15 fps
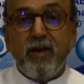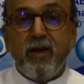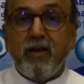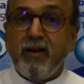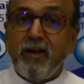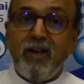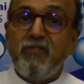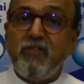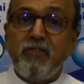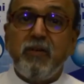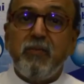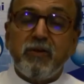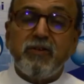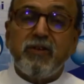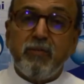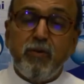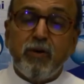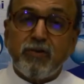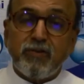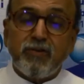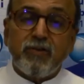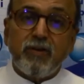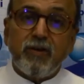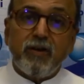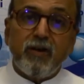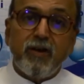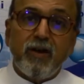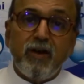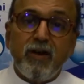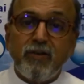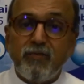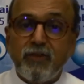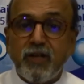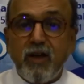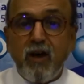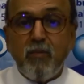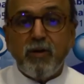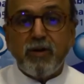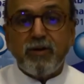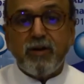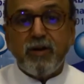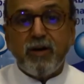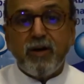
Nearly 50% of the books is for the government.